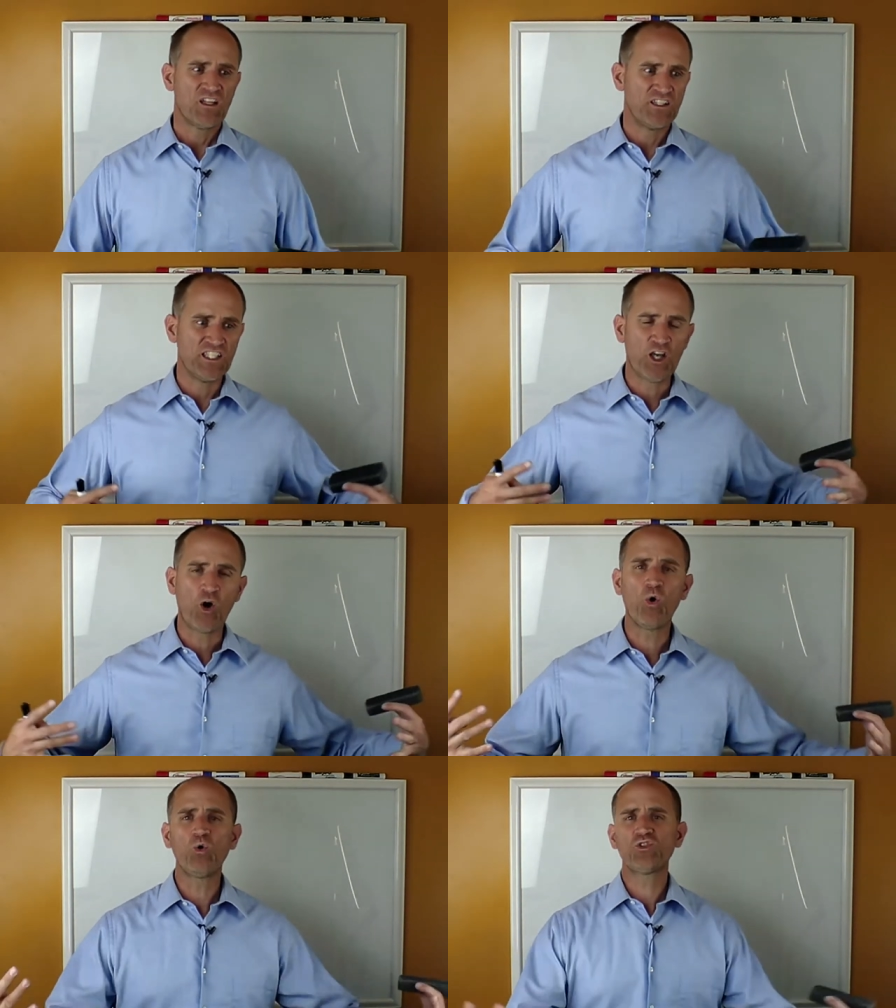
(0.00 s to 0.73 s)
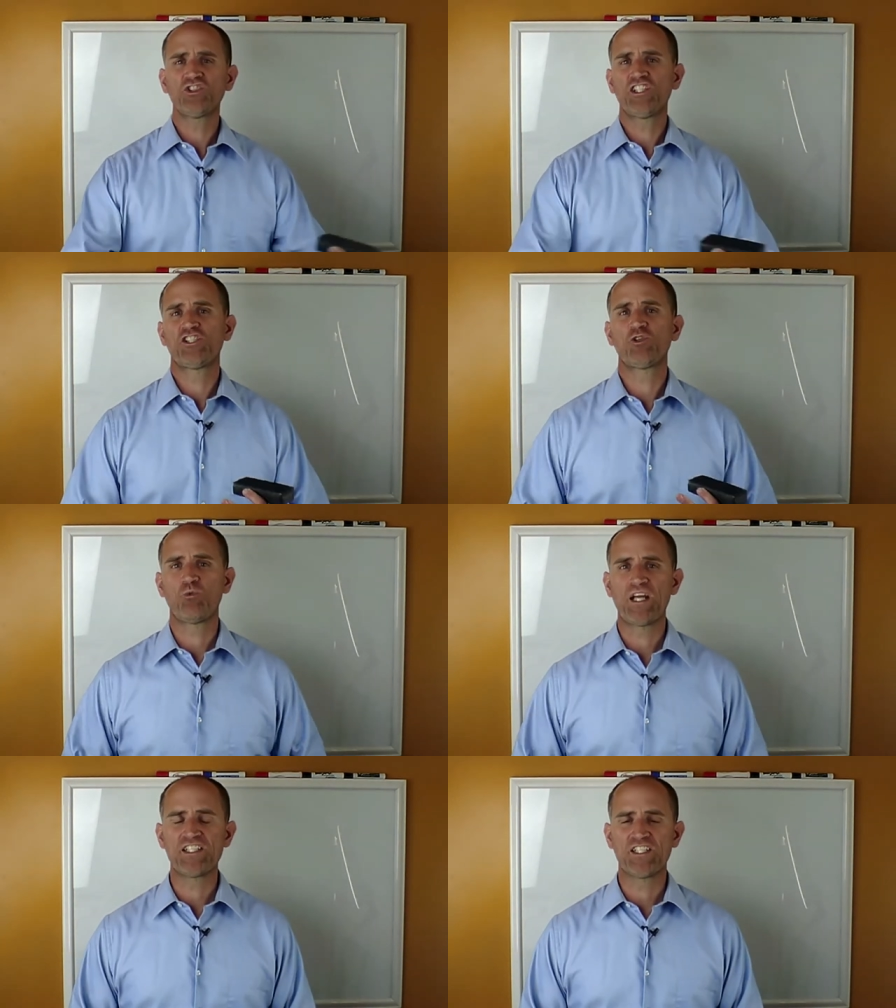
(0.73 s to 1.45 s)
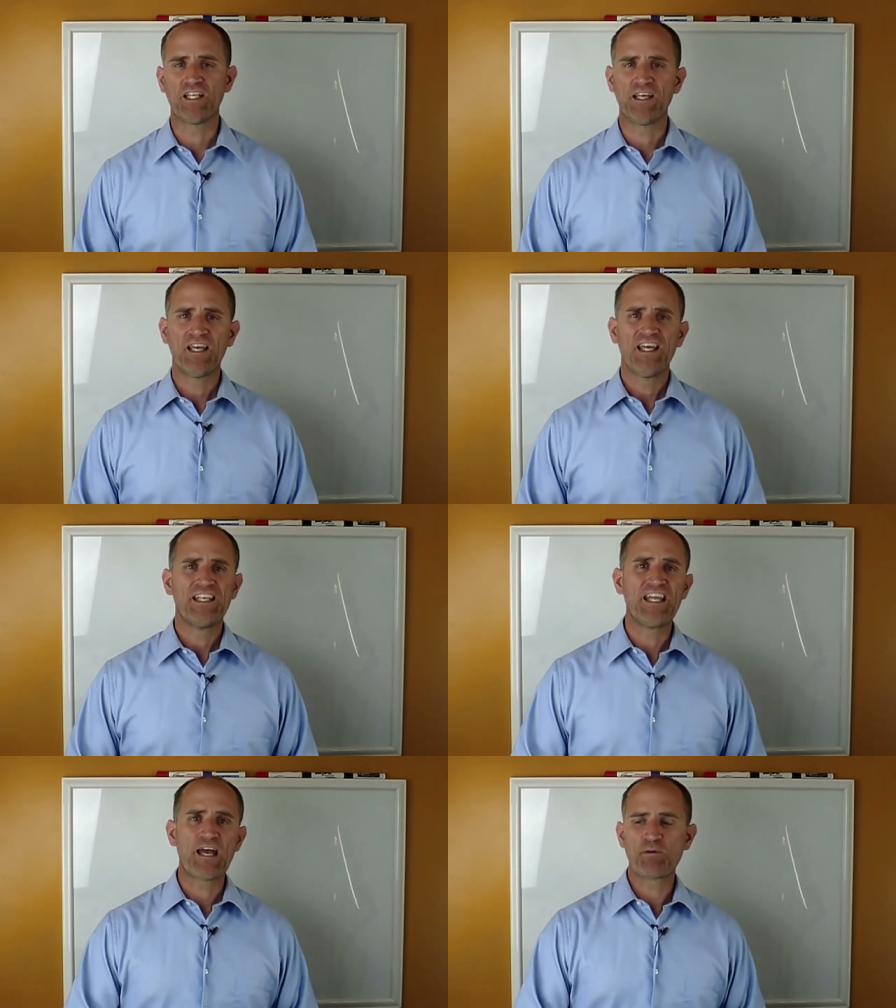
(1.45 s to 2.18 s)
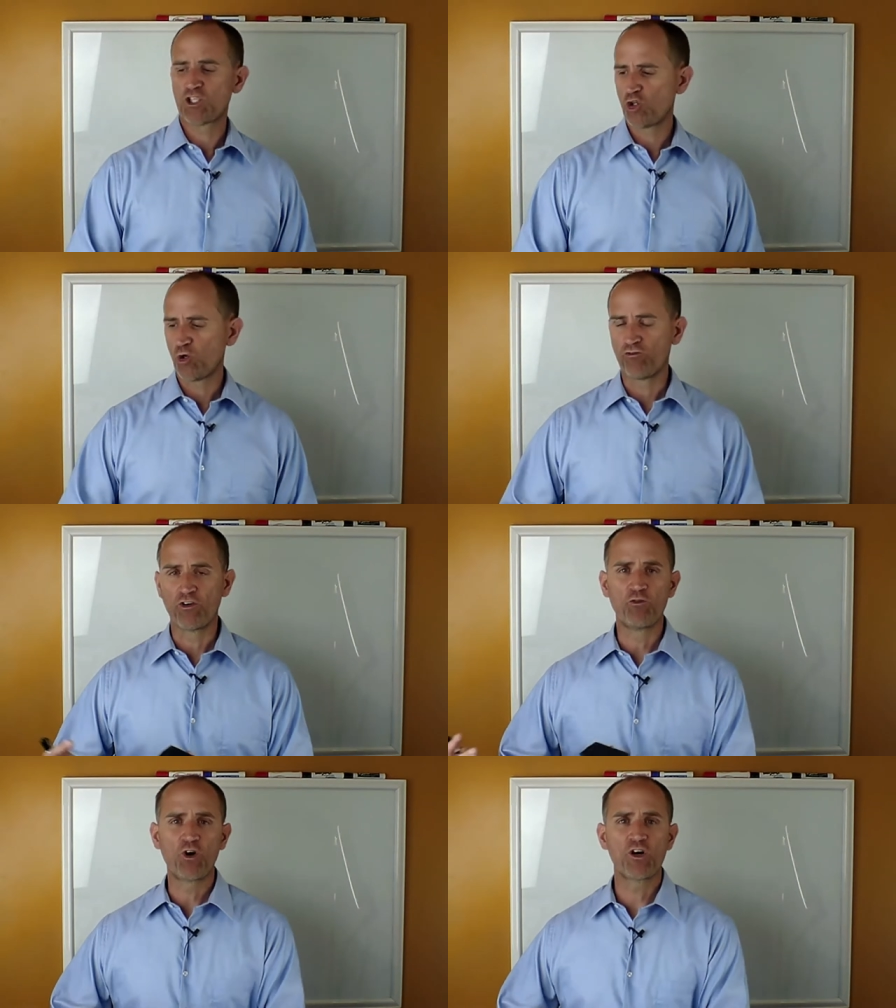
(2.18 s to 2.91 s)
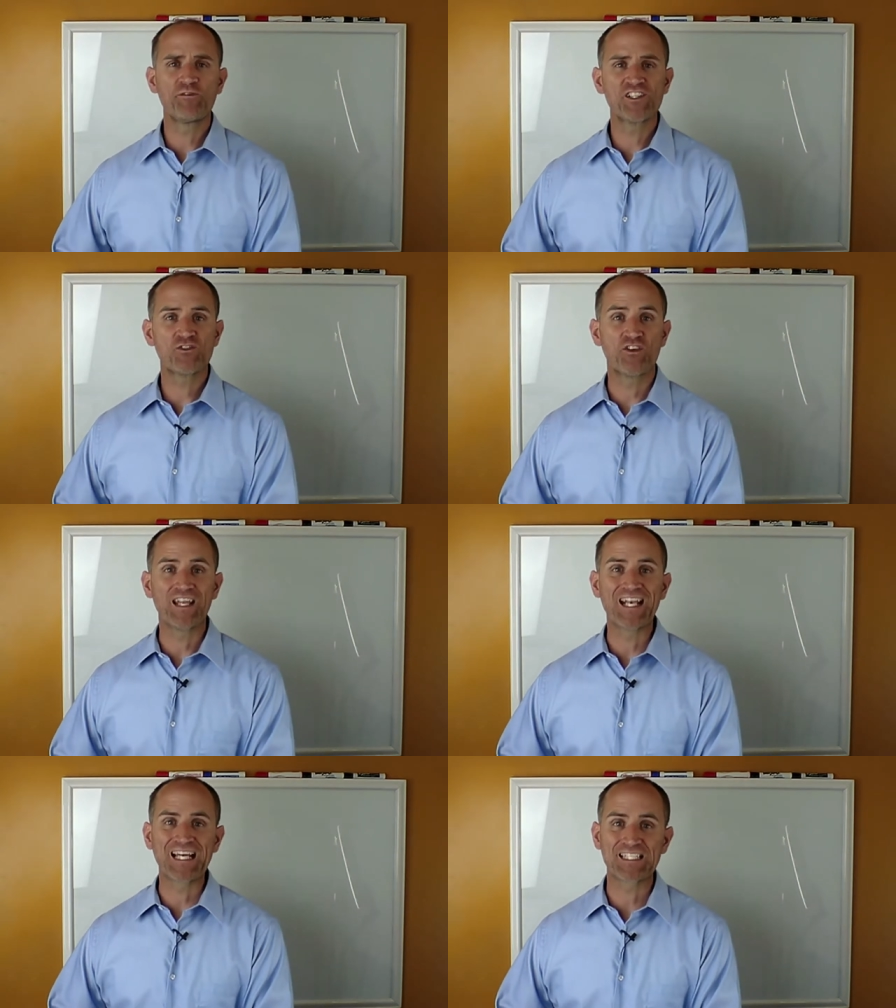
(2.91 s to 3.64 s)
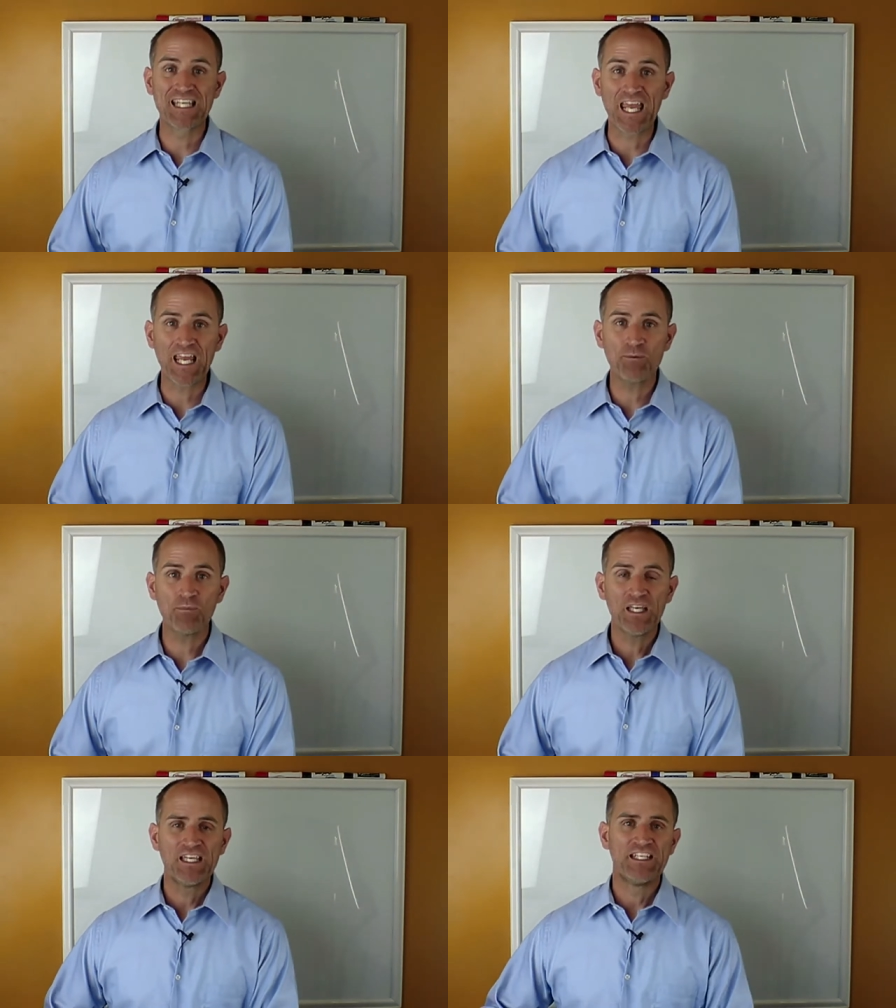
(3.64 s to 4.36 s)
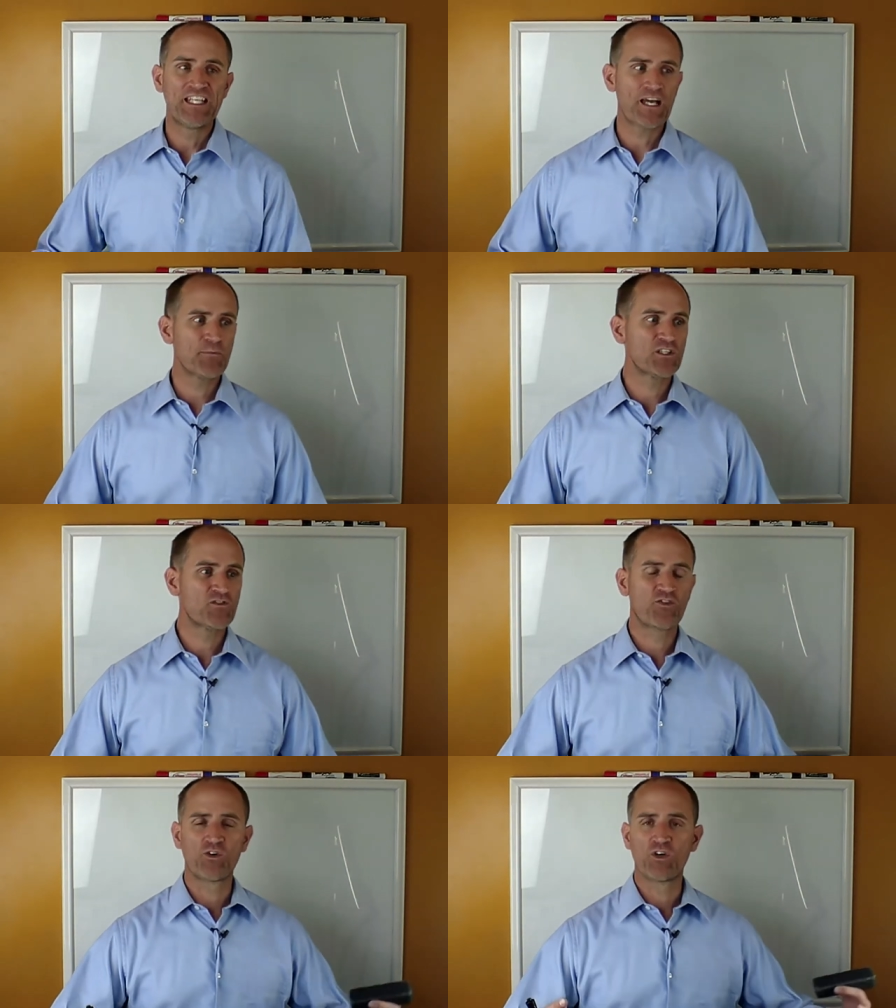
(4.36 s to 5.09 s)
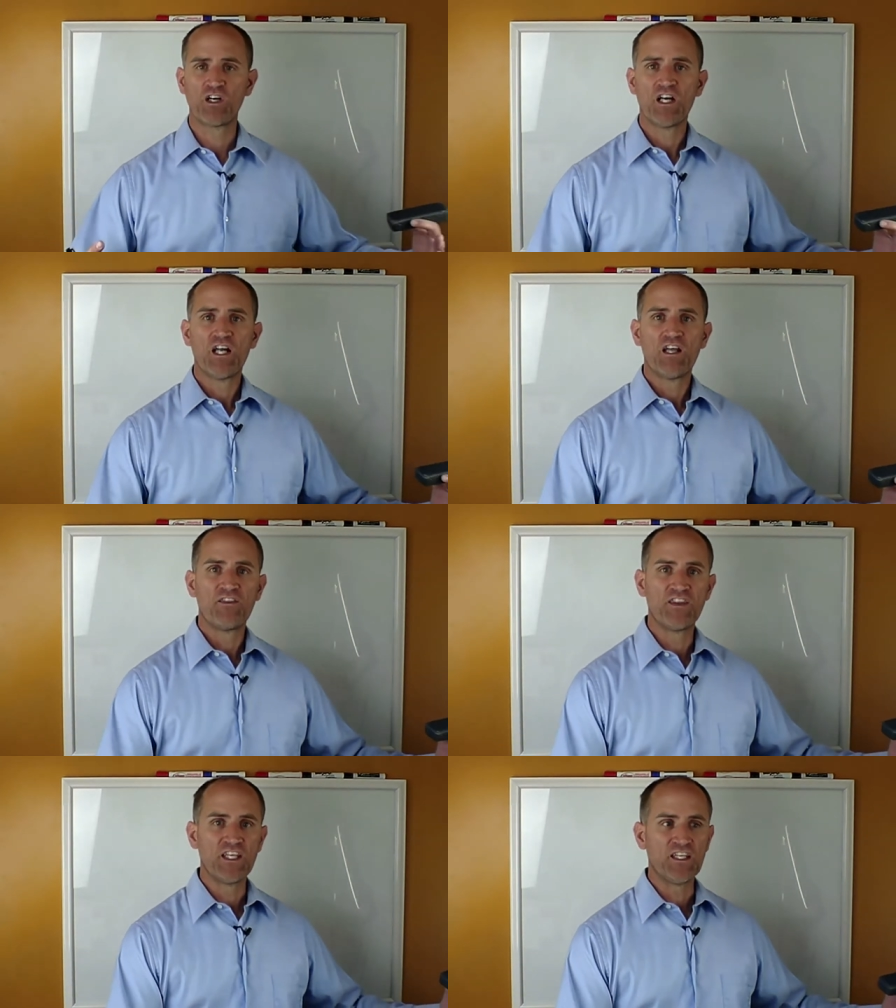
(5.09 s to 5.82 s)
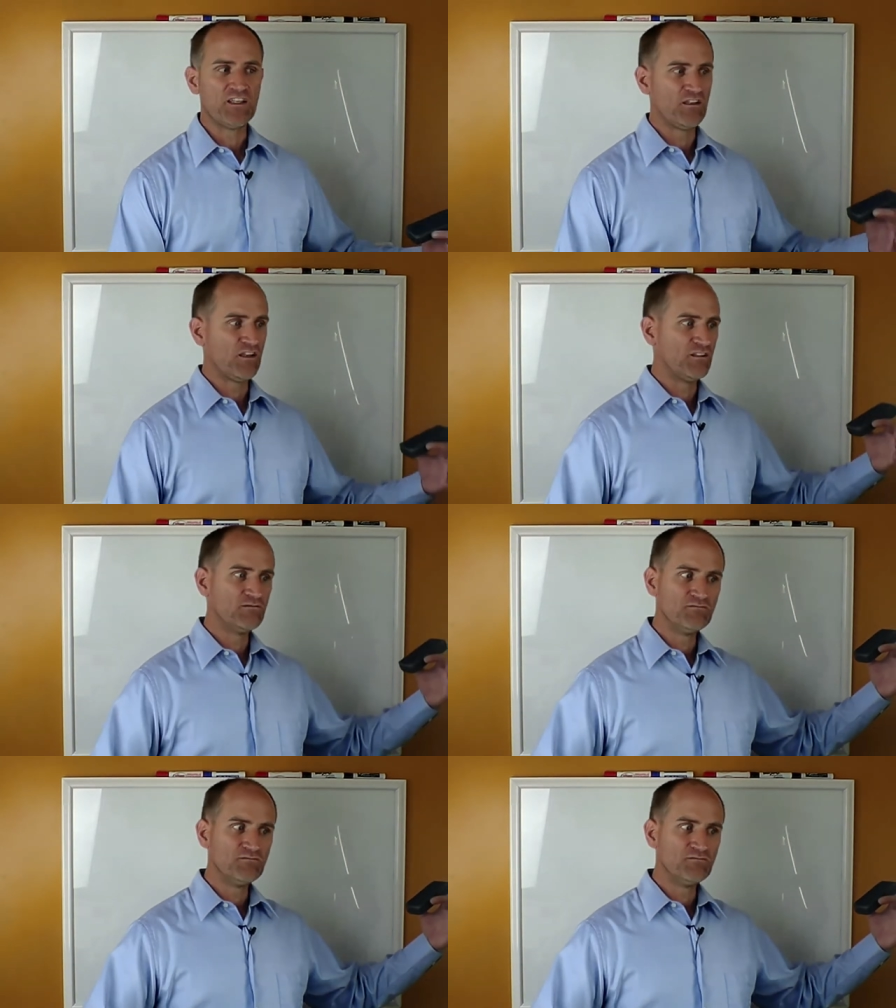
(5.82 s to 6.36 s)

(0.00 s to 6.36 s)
the whole situation, damage to her performance for the next game, damage for the